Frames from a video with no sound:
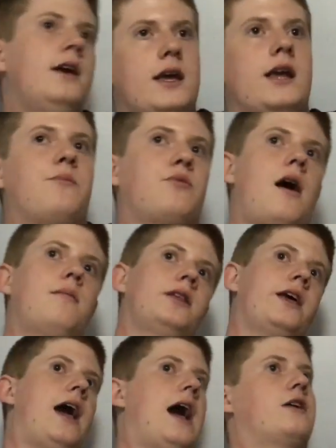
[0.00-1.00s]
he
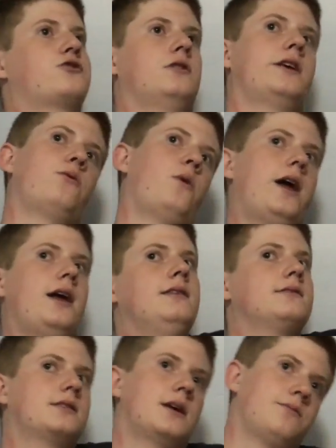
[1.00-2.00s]
probably actually
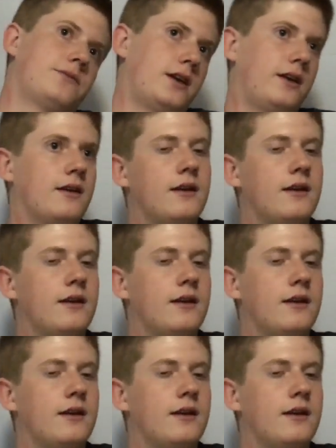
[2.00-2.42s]
weighs something.